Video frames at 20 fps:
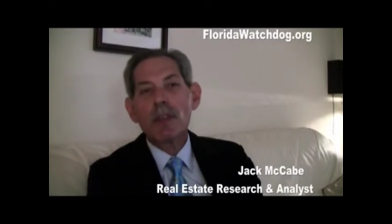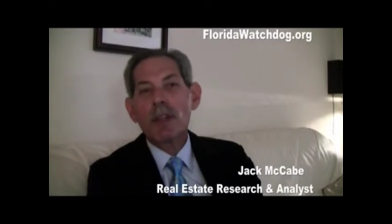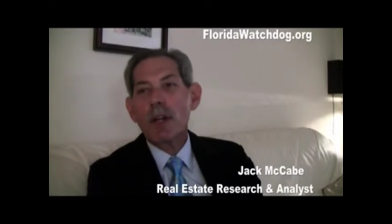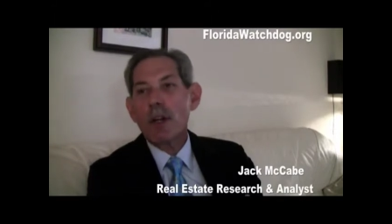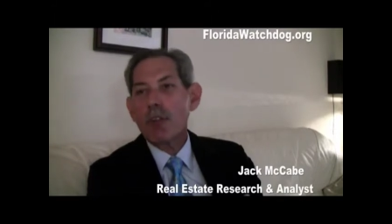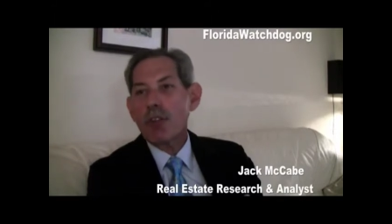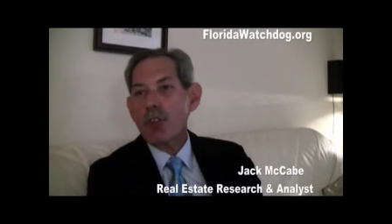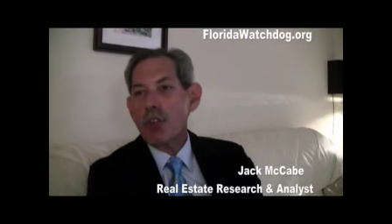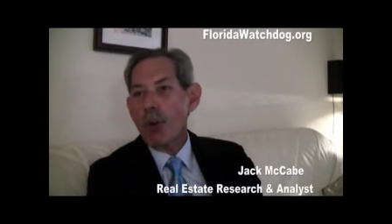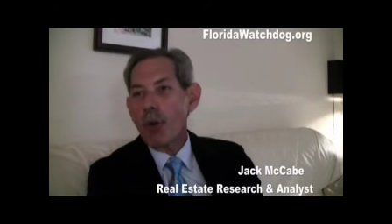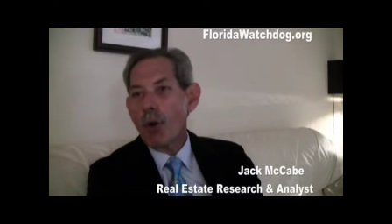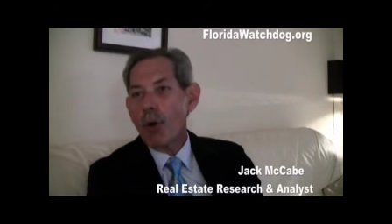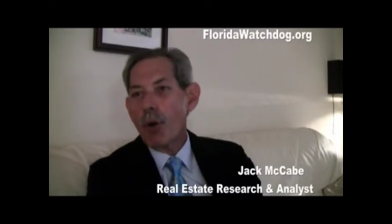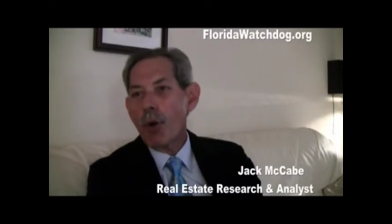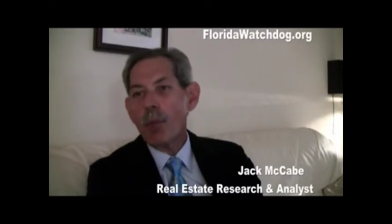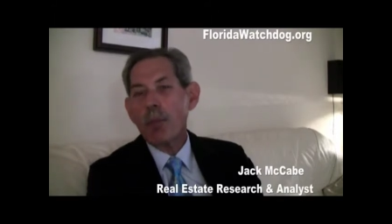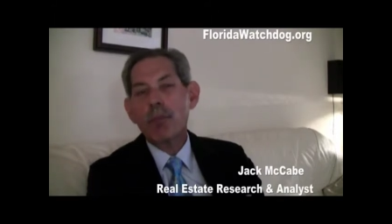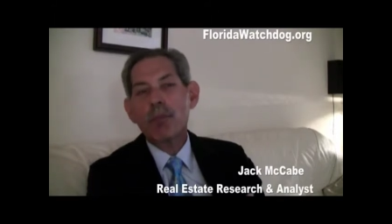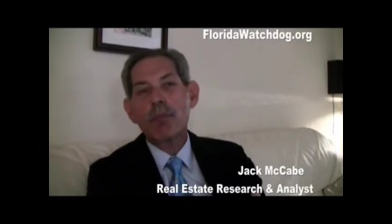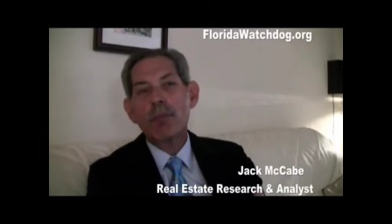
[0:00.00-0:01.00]

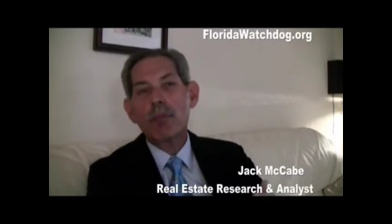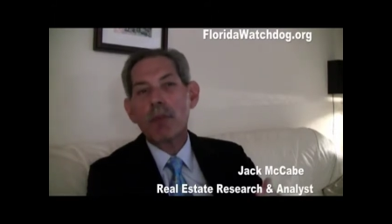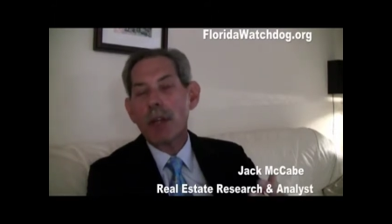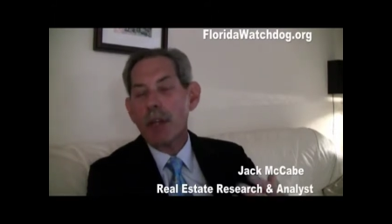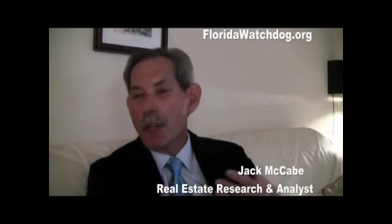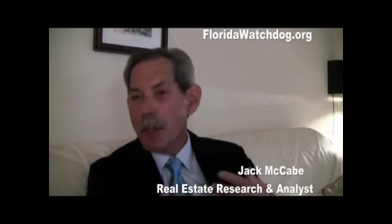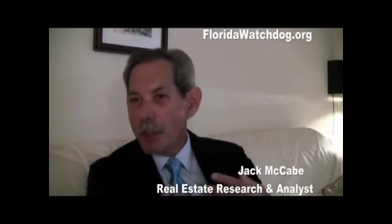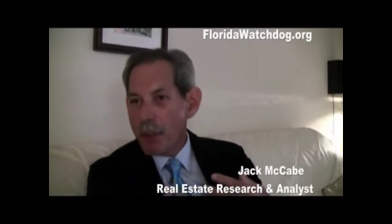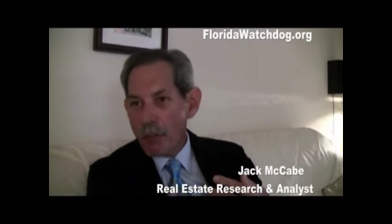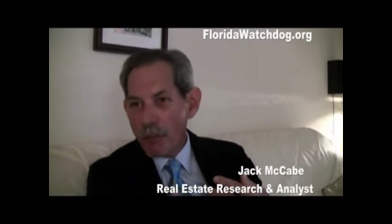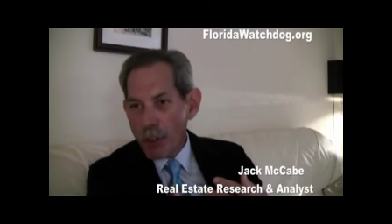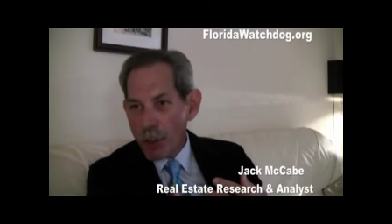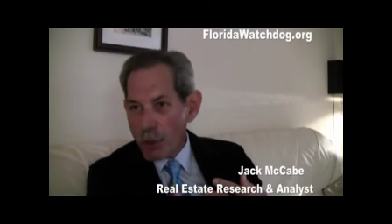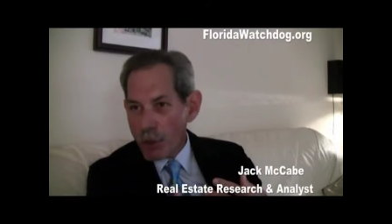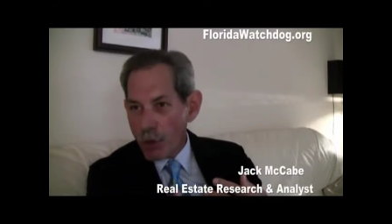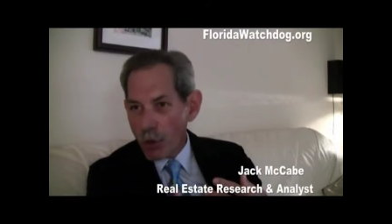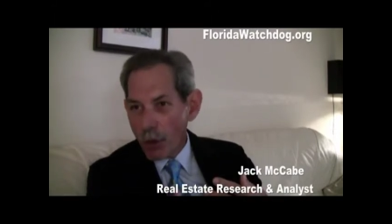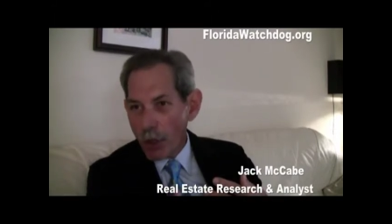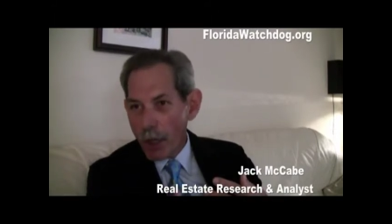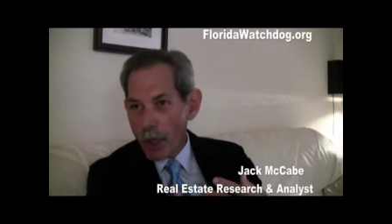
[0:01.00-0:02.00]
So an
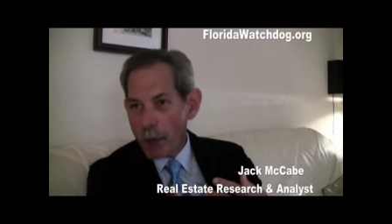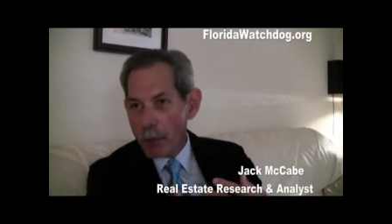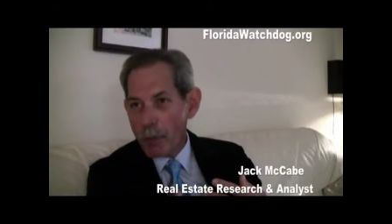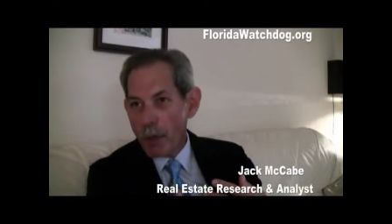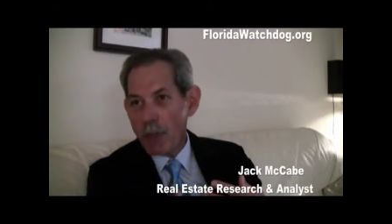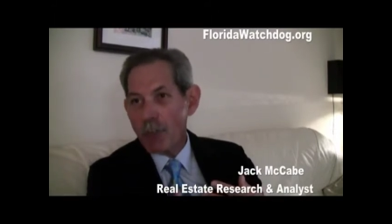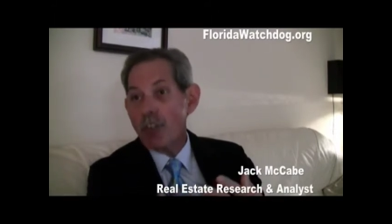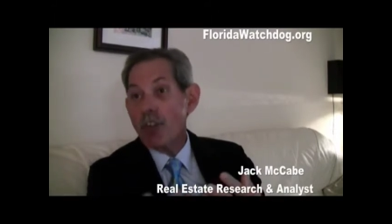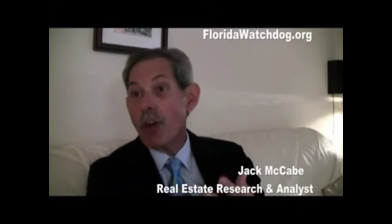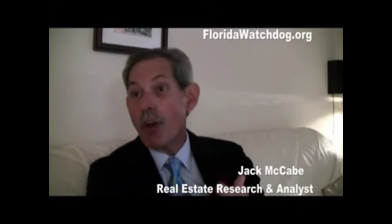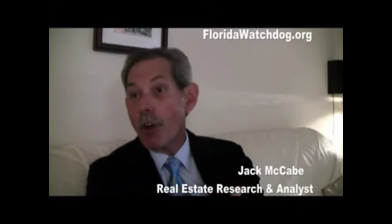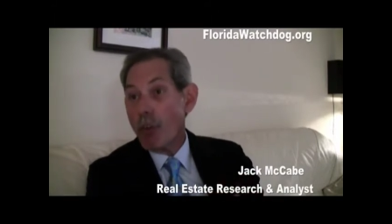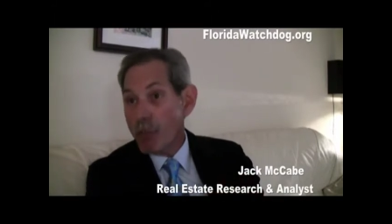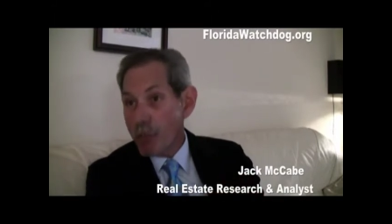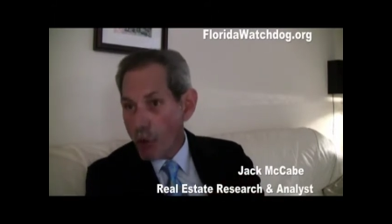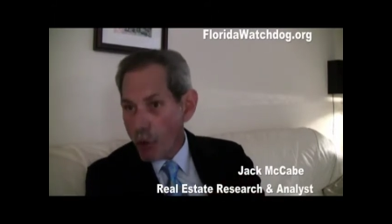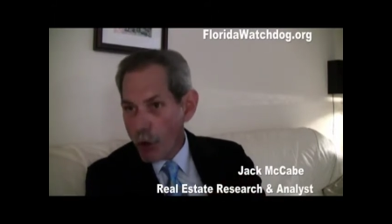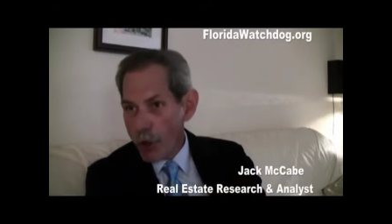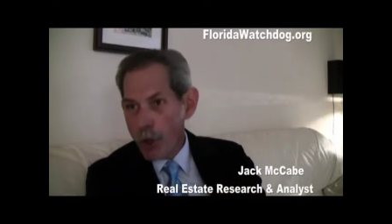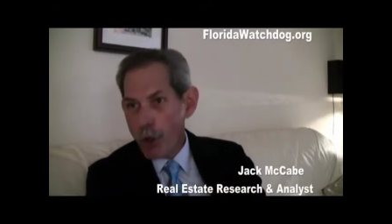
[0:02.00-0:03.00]
individual like myself
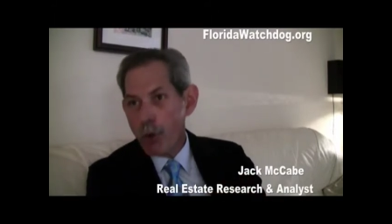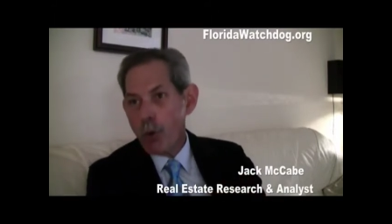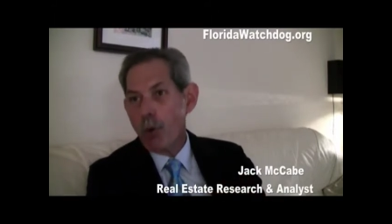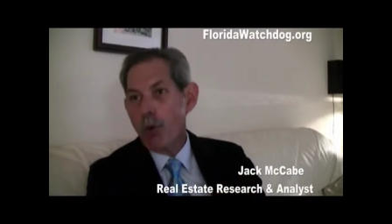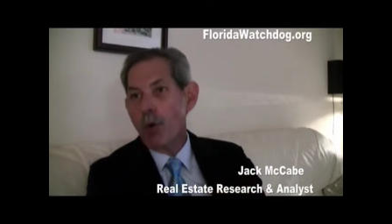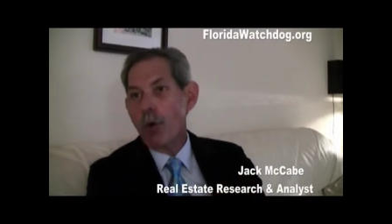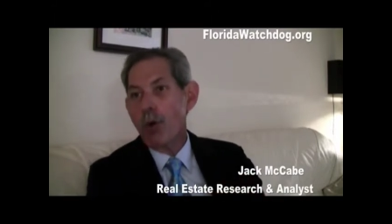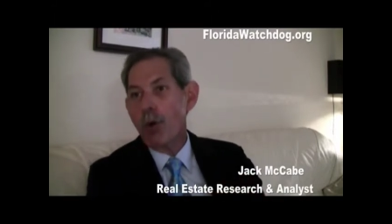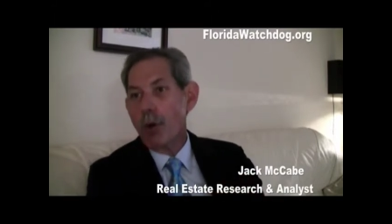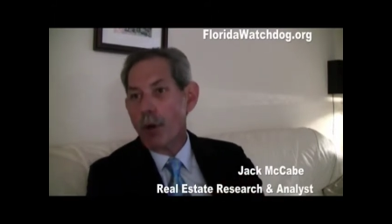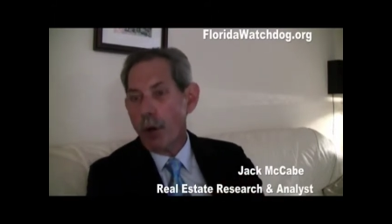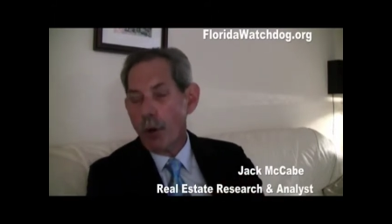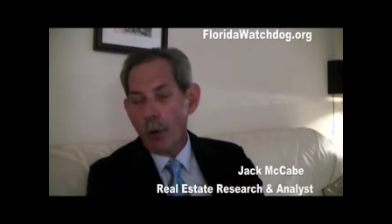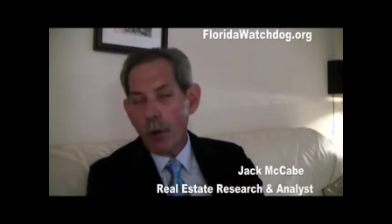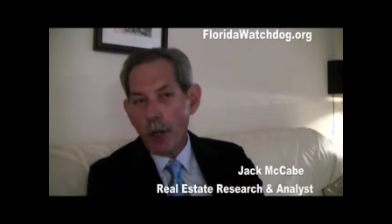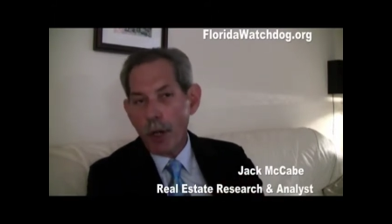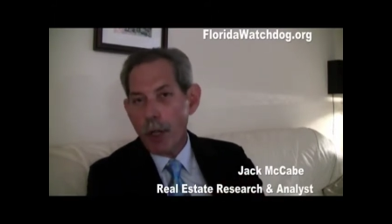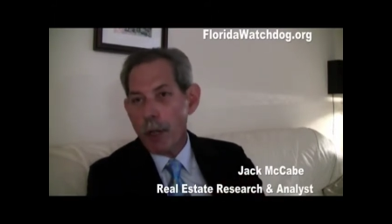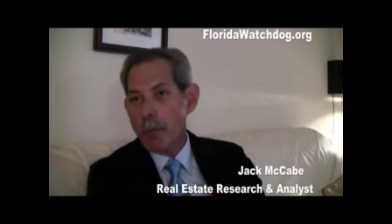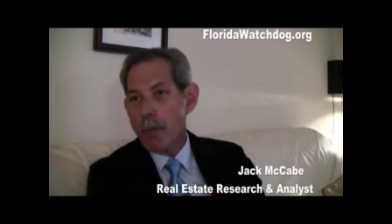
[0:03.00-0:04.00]
or you or
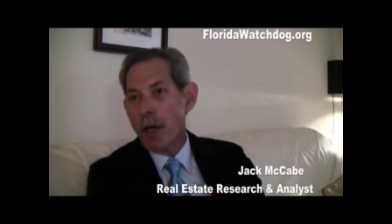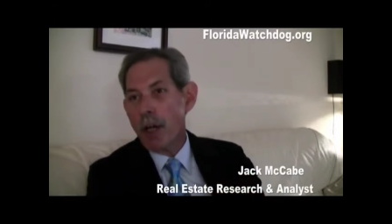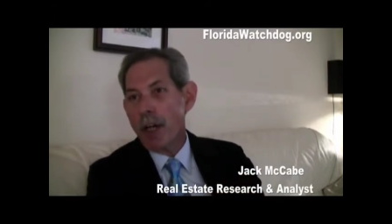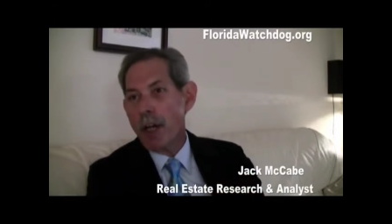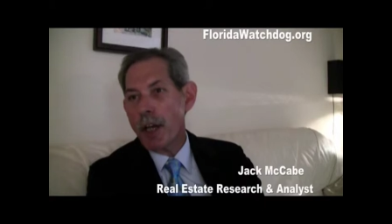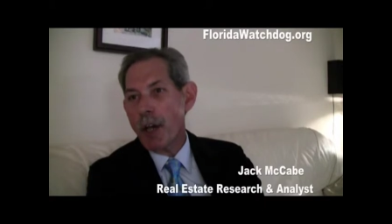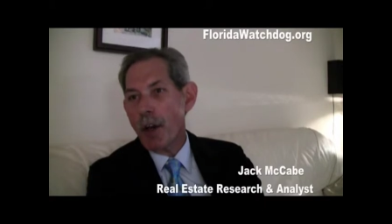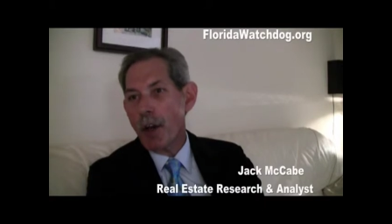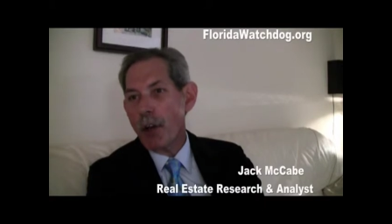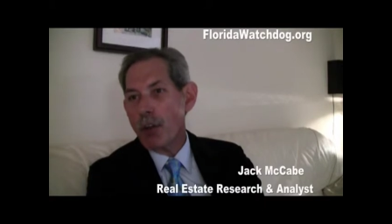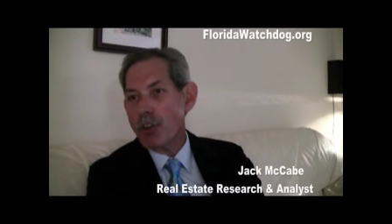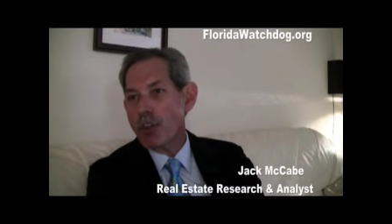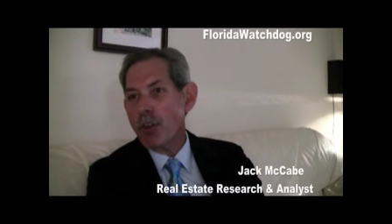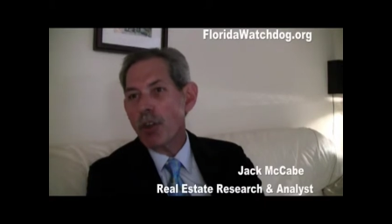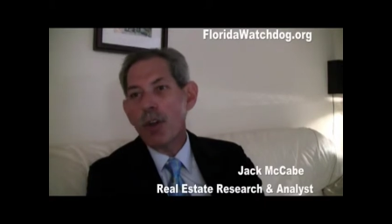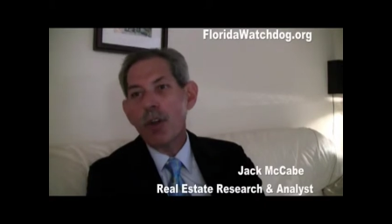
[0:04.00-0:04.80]
anybody else,